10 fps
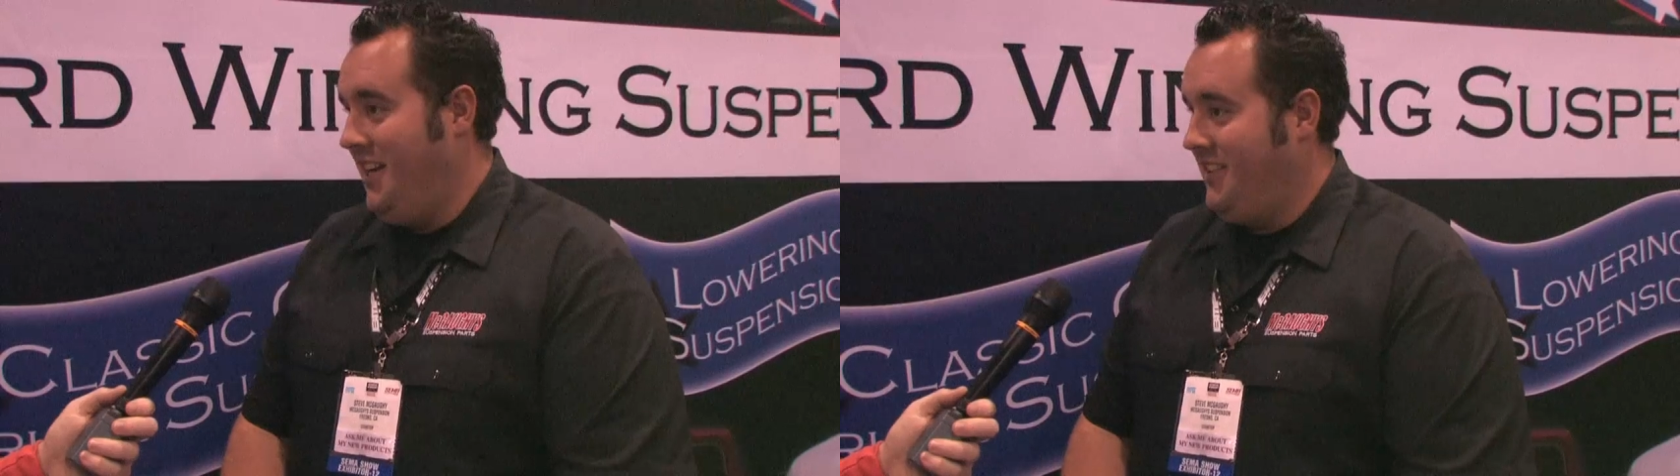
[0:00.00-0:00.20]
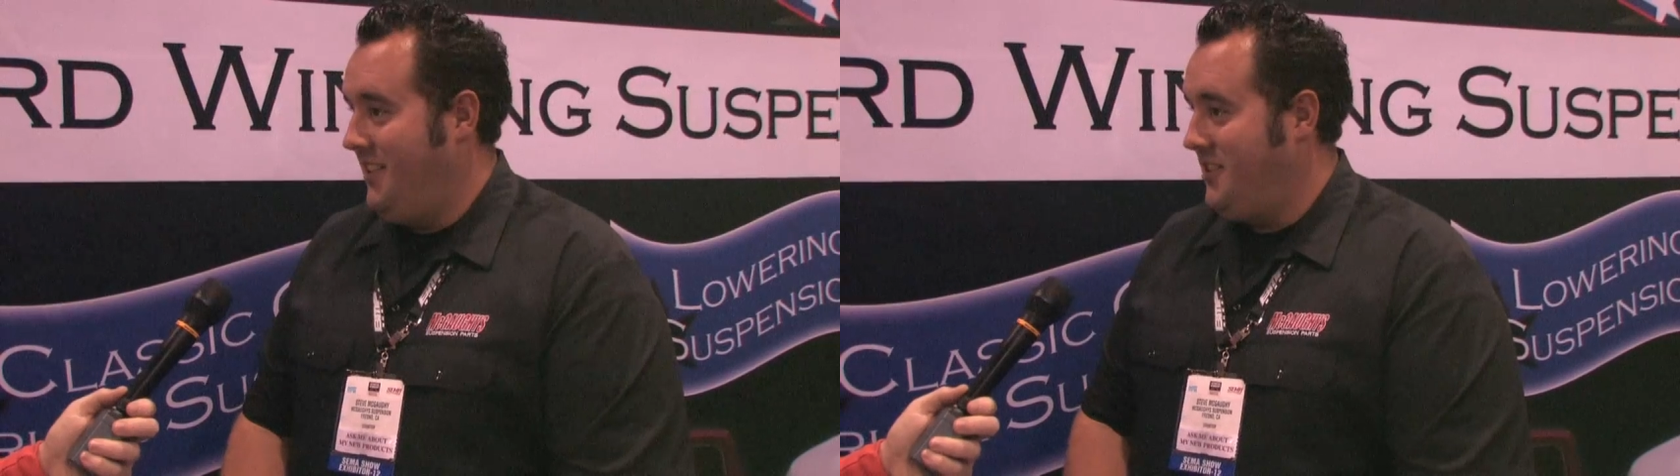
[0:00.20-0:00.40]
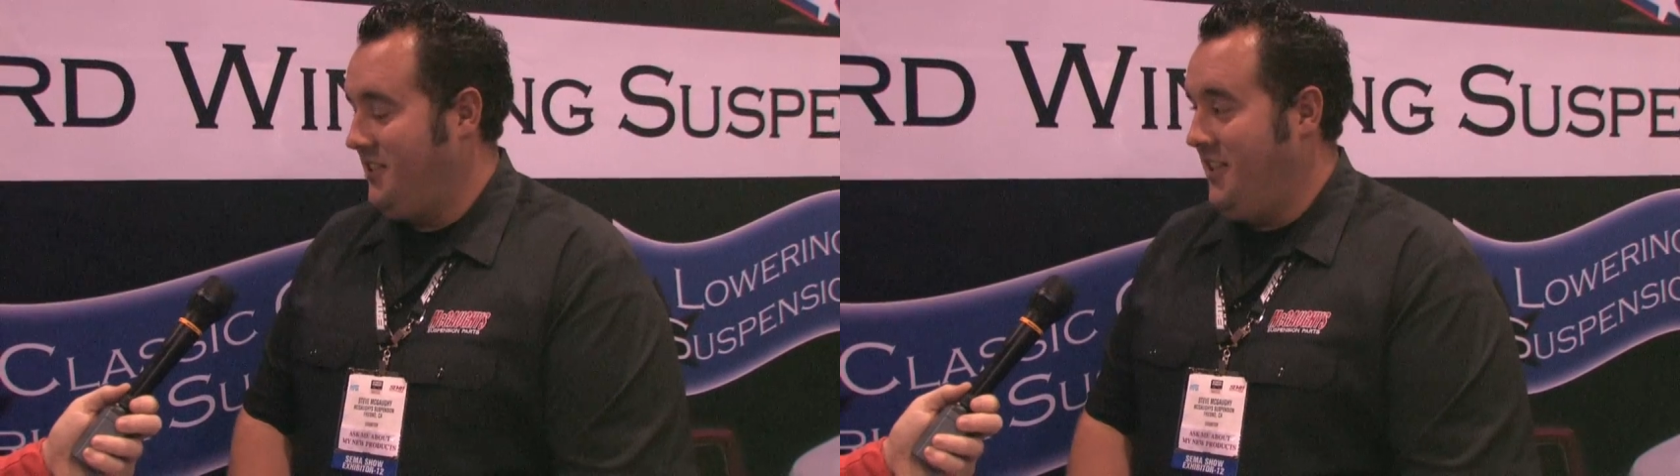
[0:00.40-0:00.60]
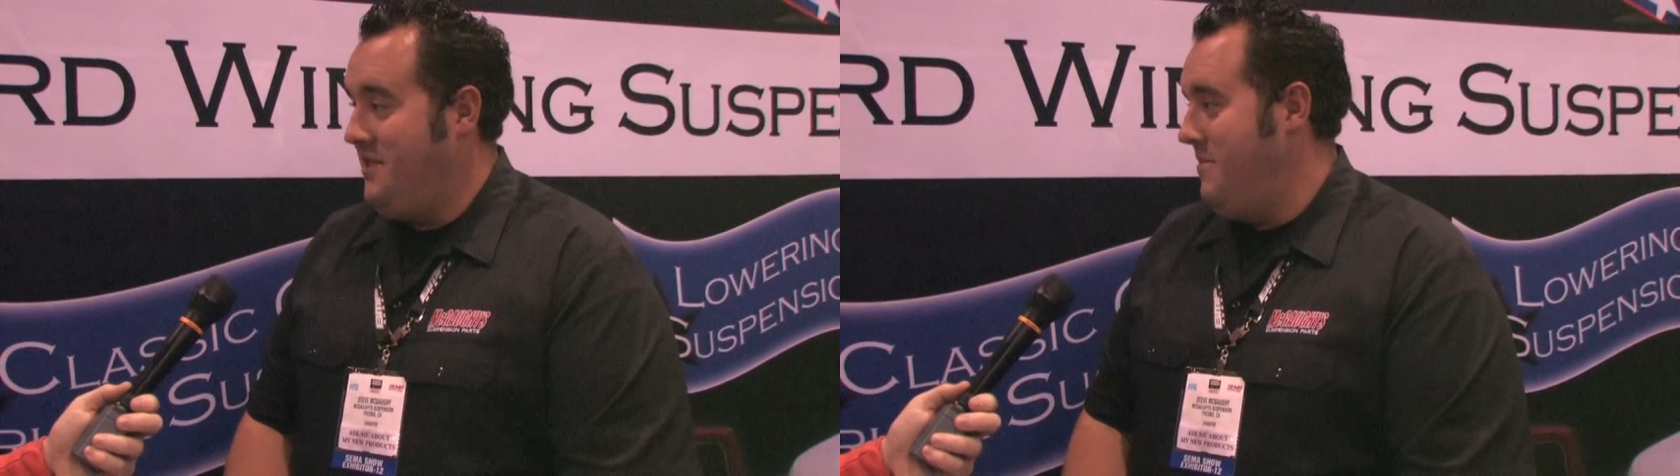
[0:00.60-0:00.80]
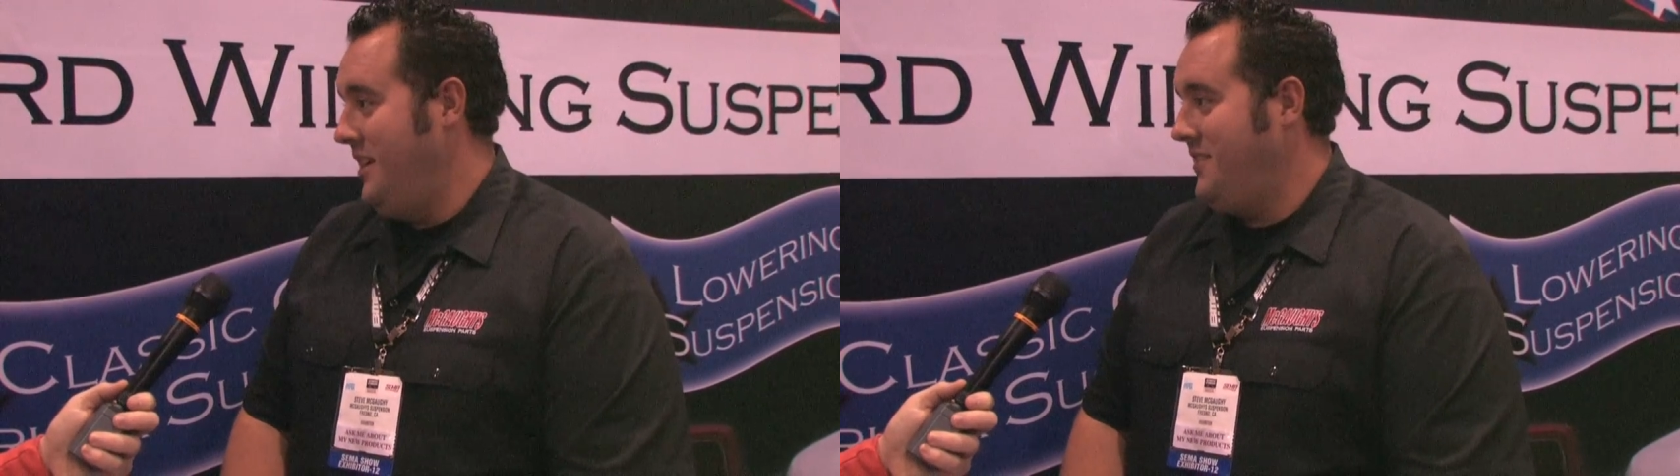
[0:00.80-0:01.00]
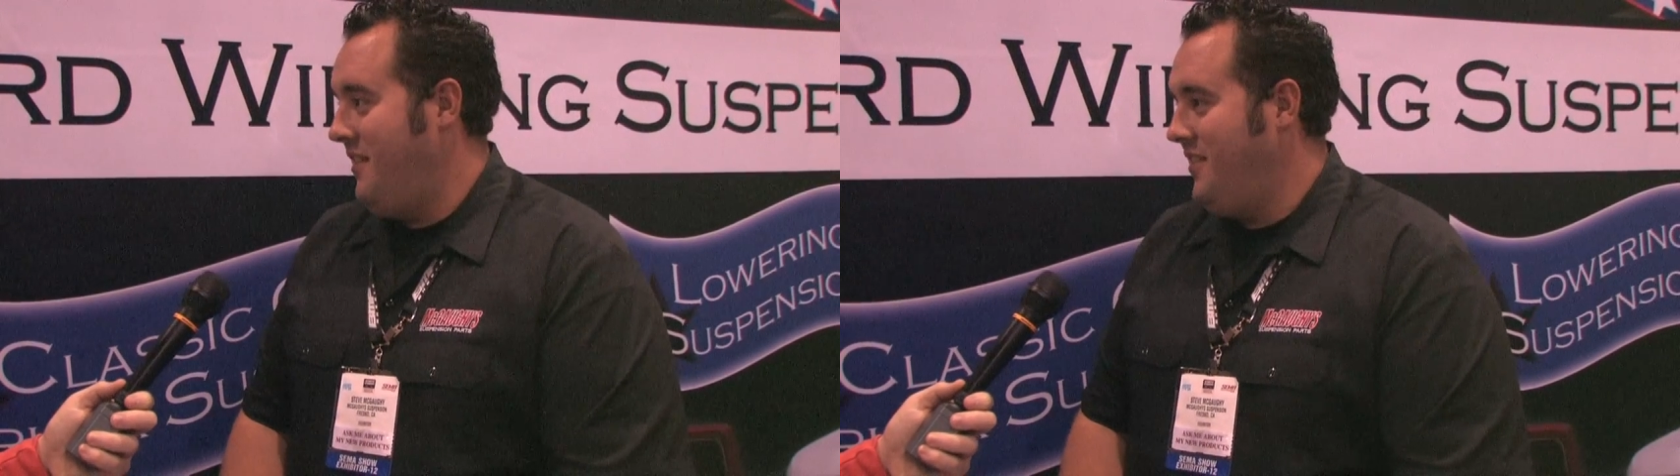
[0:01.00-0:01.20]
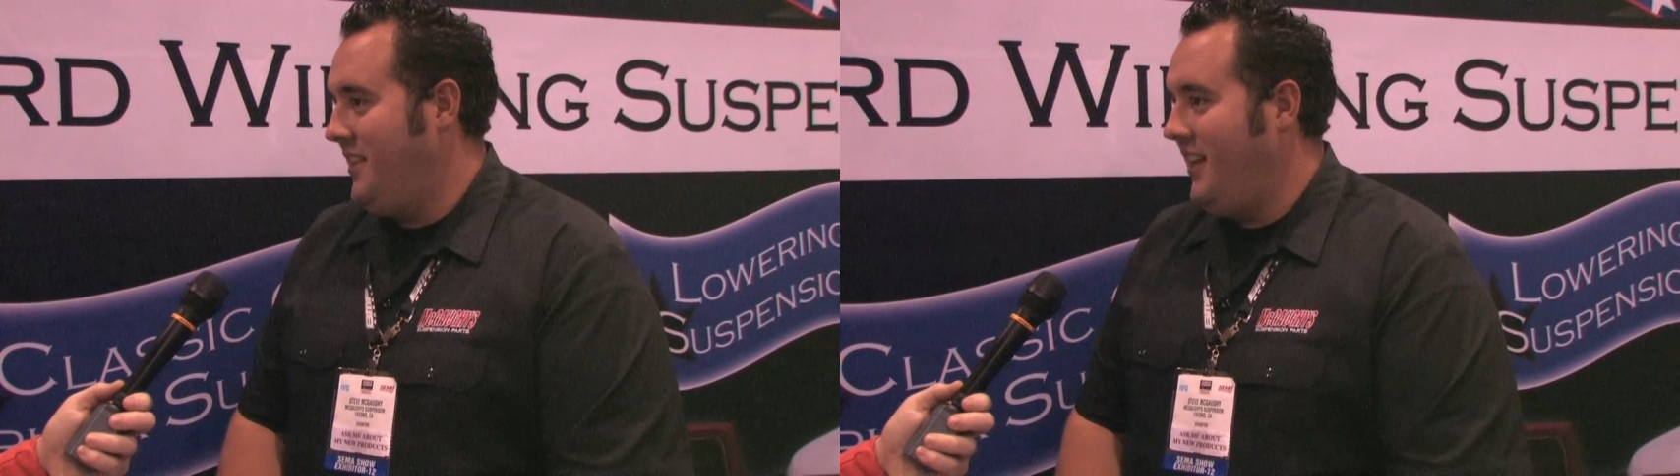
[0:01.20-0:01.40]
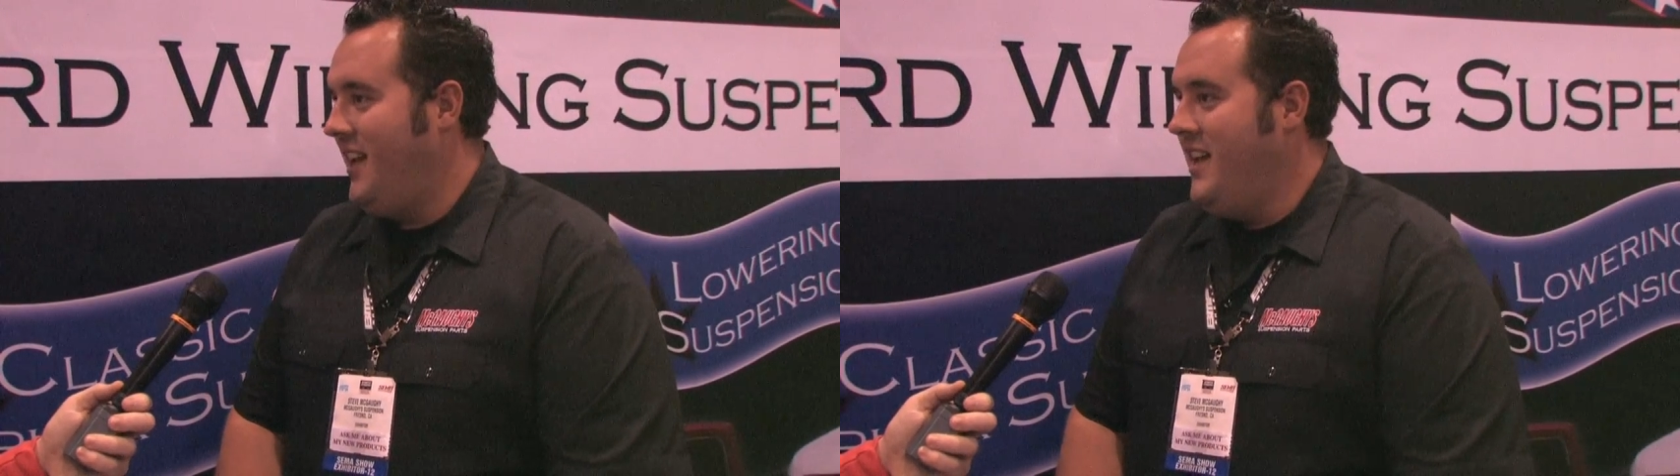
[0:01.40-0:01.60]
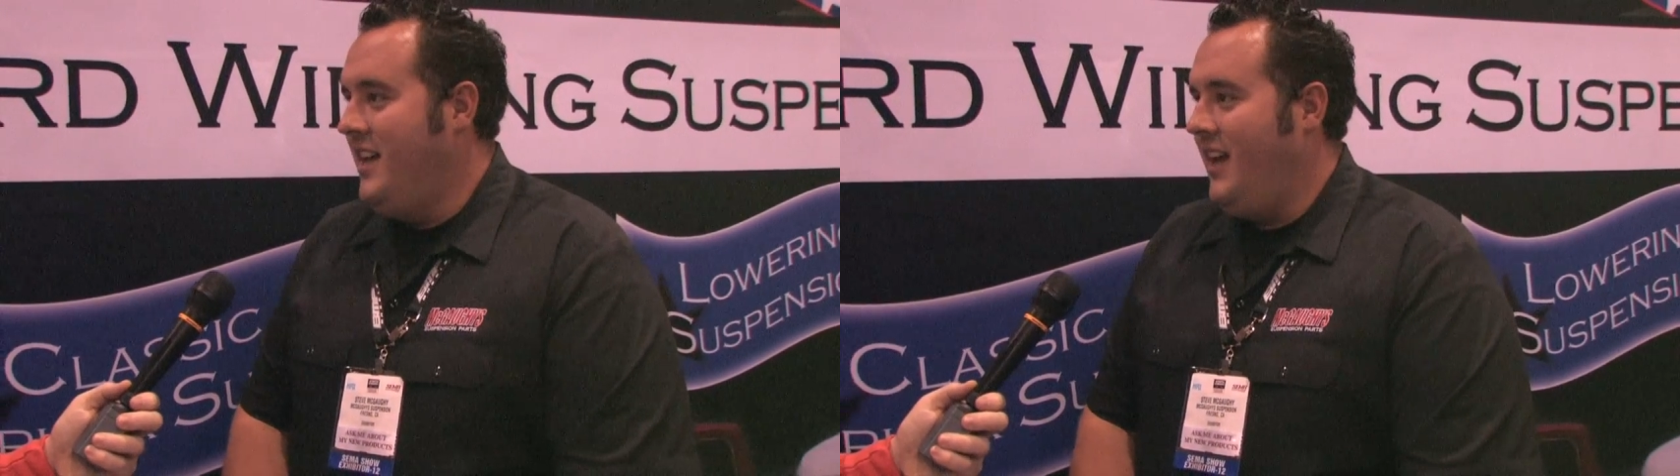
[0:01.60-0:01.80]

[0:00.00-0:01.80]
out there just in the mix of everything.